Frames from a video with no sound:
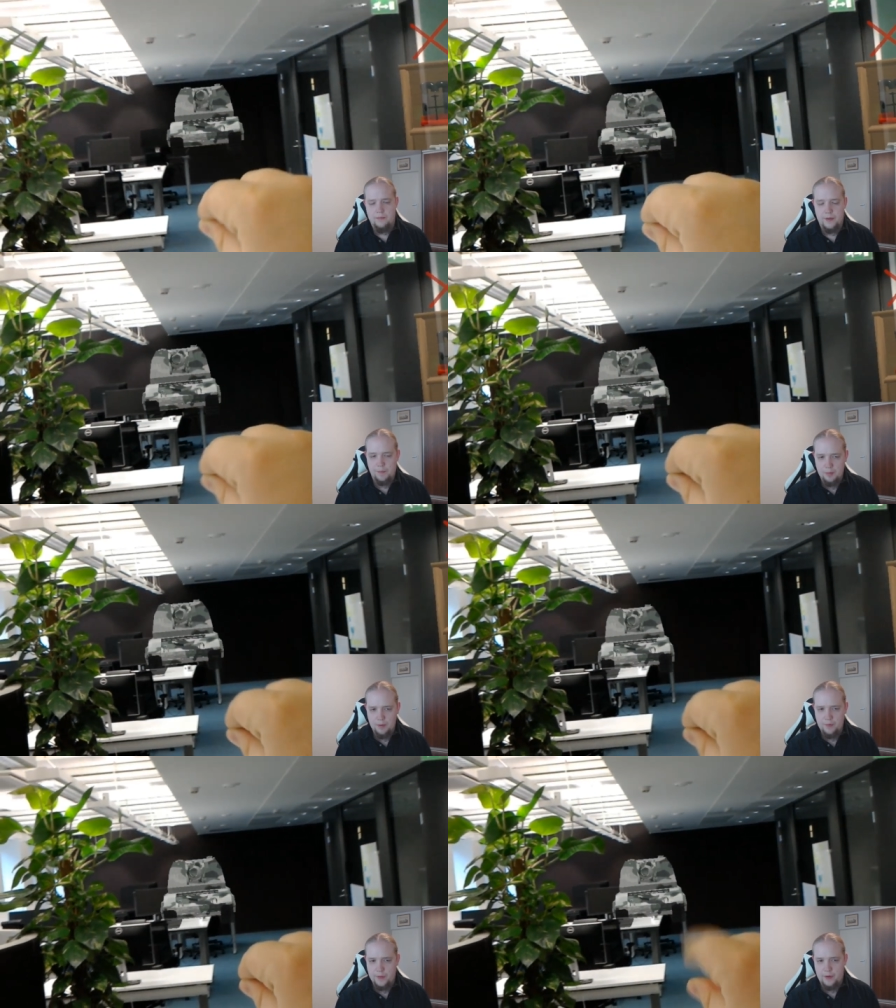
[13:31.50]
The
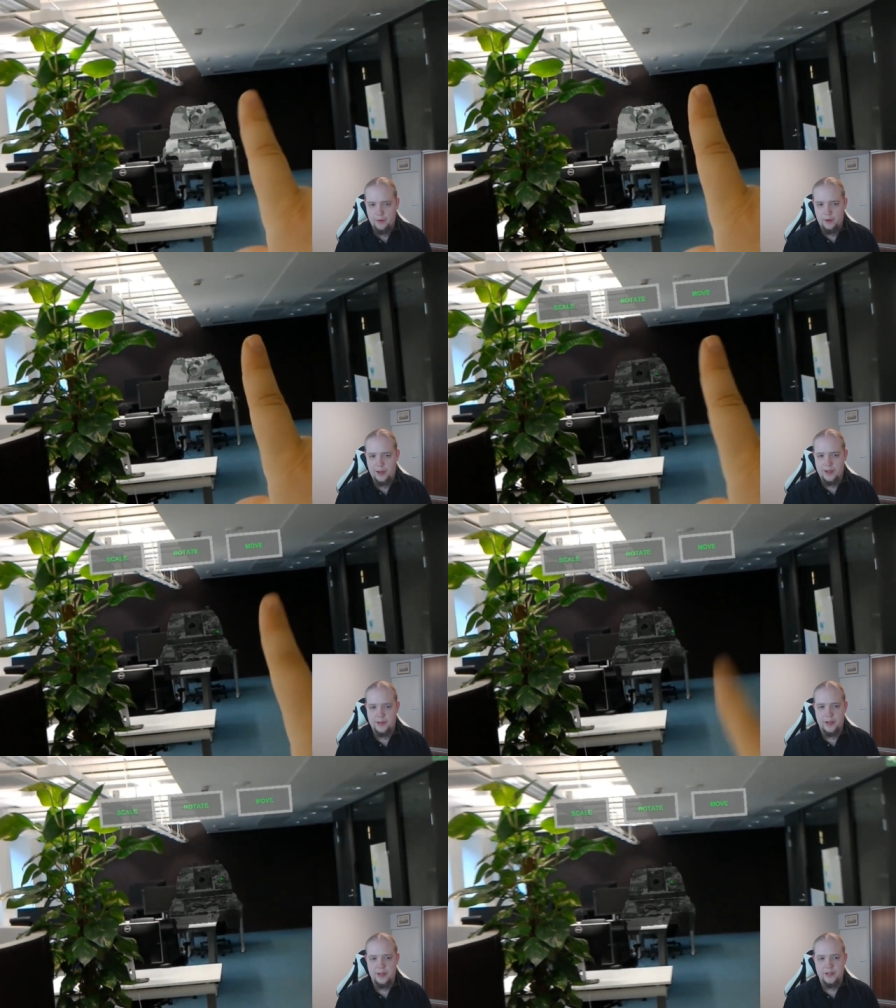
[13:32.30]
problem with the
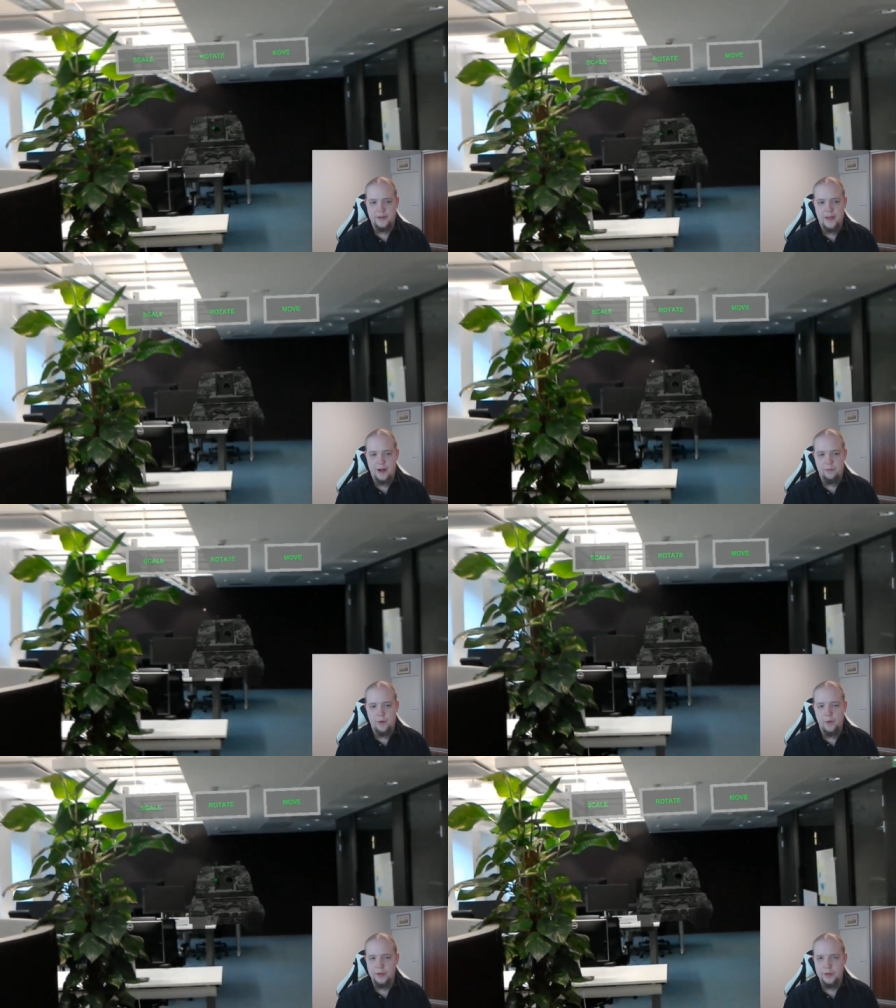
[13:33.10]
HoloLens is that
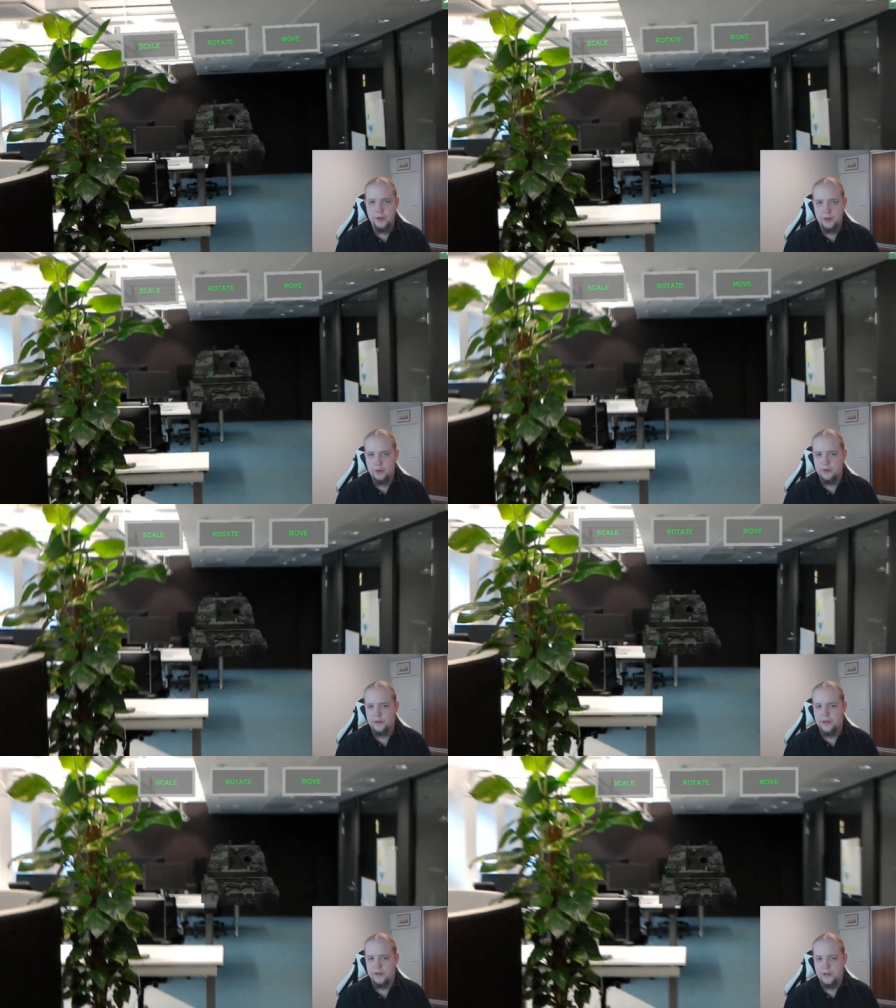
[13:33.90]
we want to
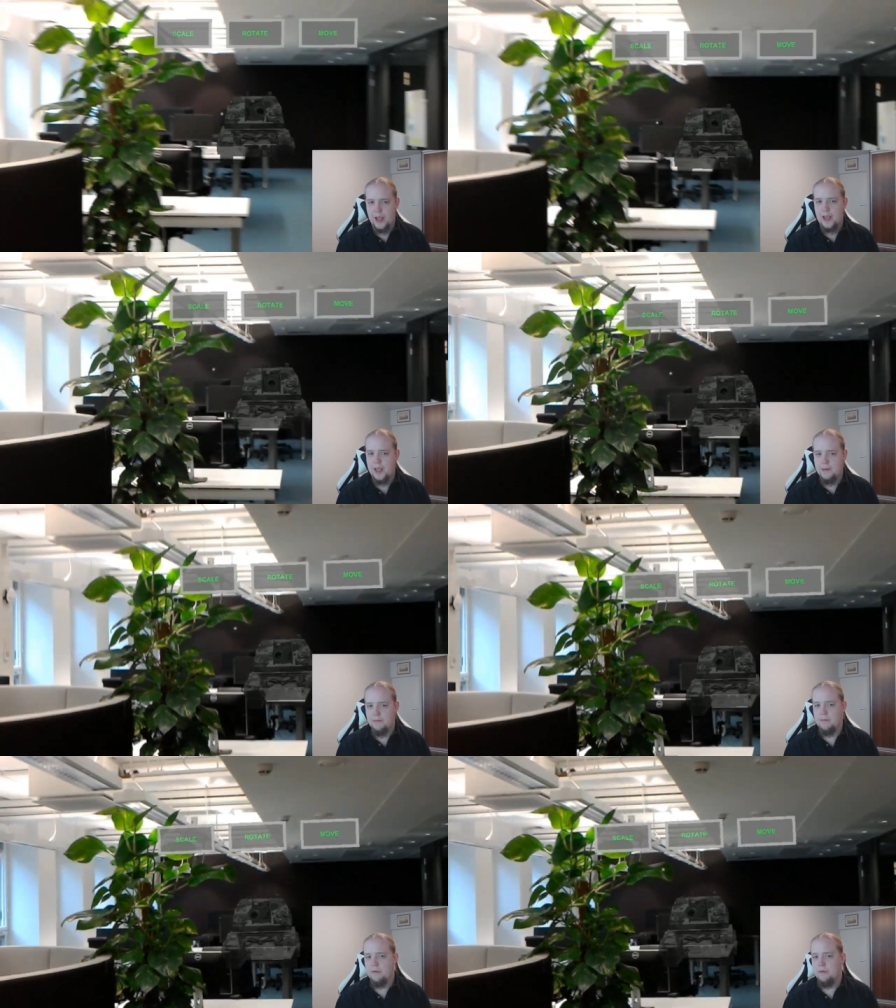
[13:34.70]
use the
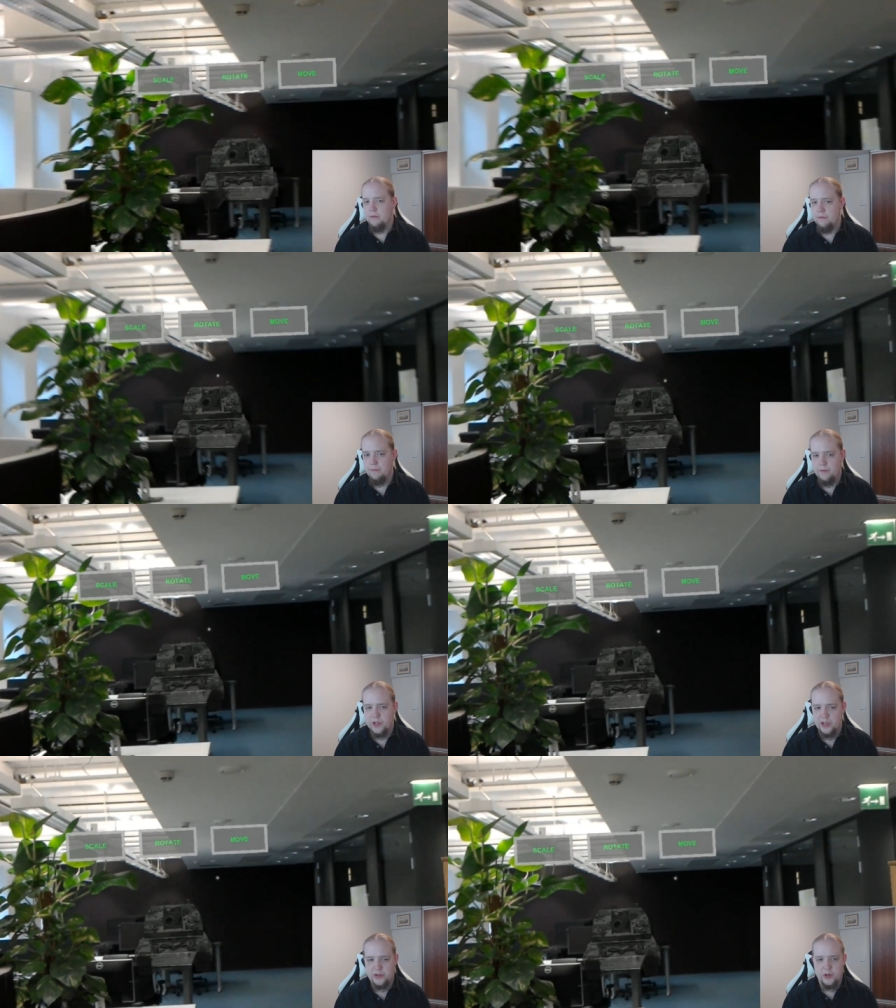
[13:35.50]
same
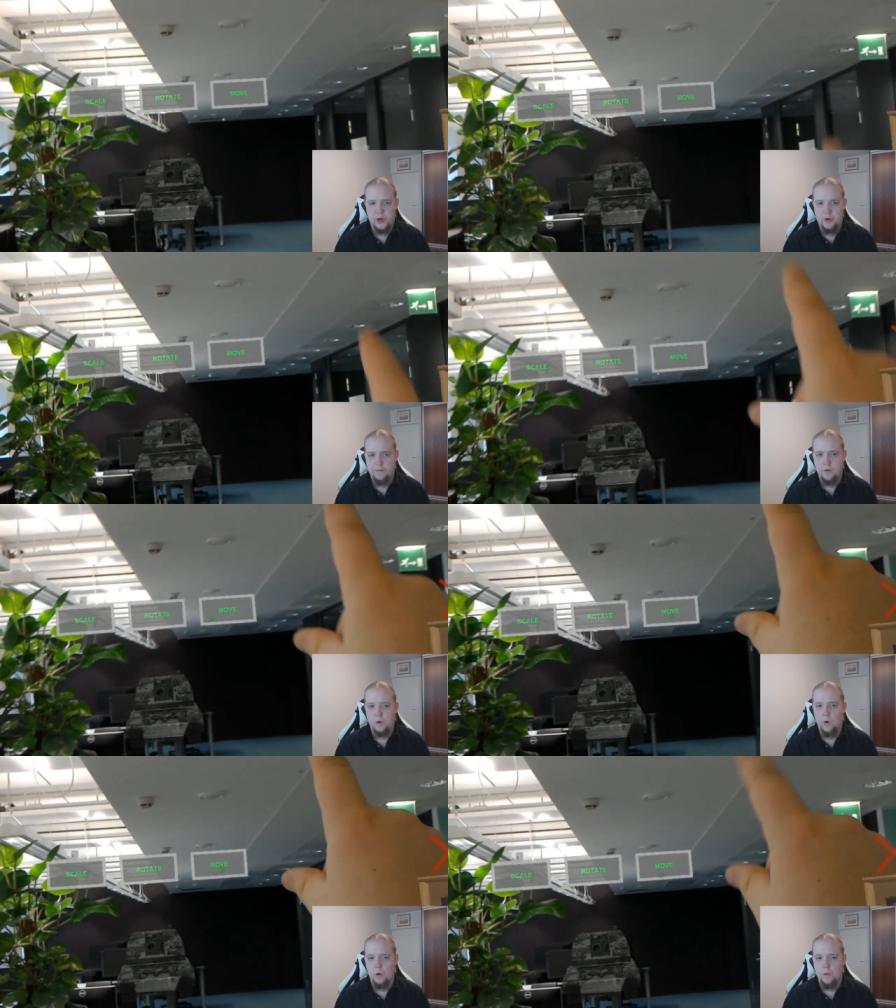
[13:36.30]
gesture
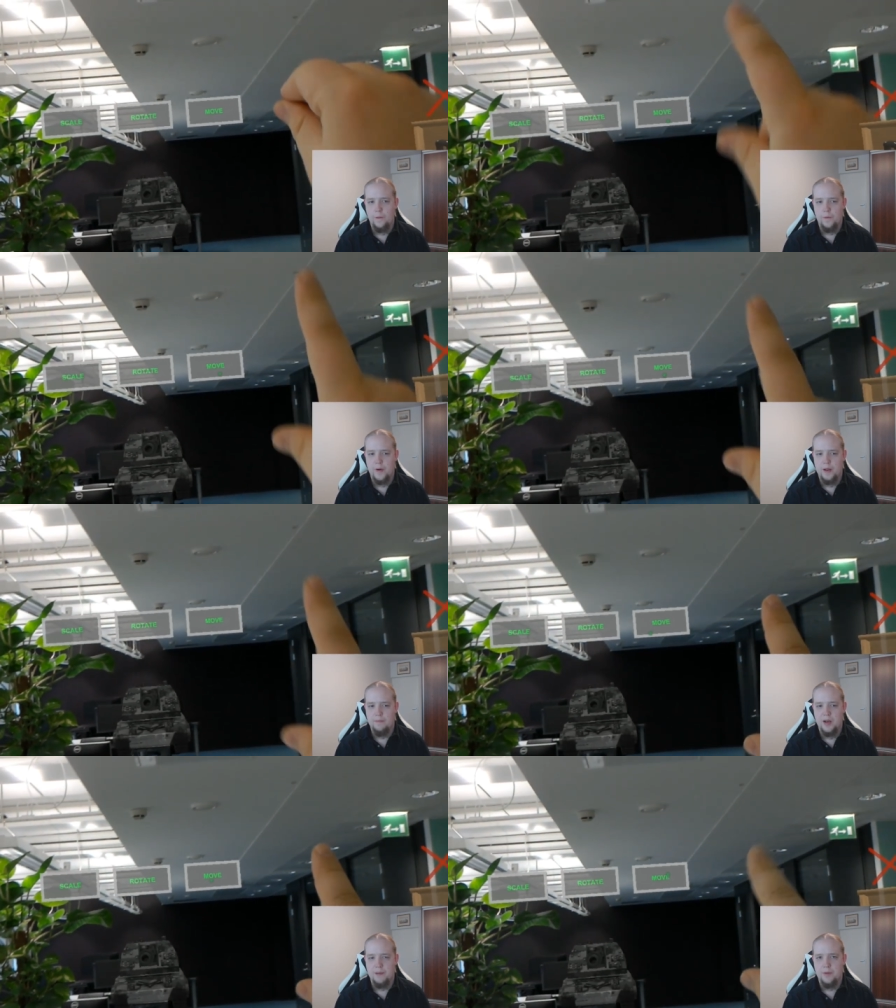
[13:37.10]
for all three
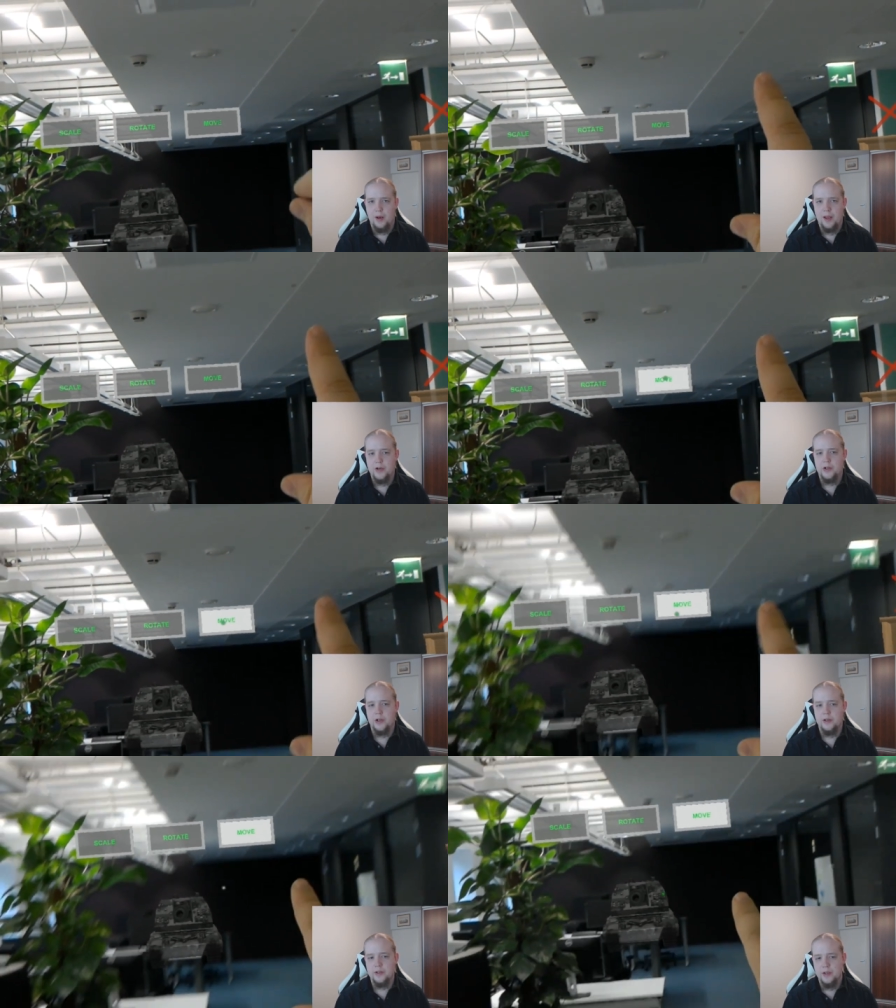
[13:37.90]

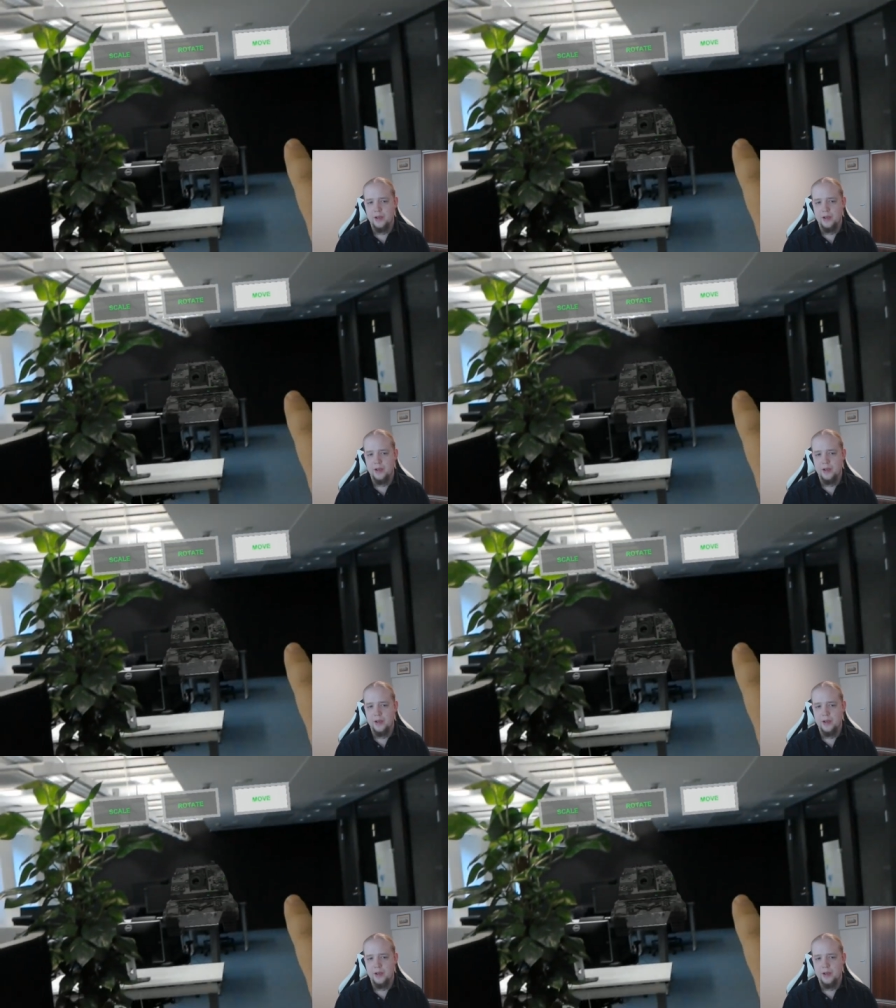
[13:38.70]
manipulations.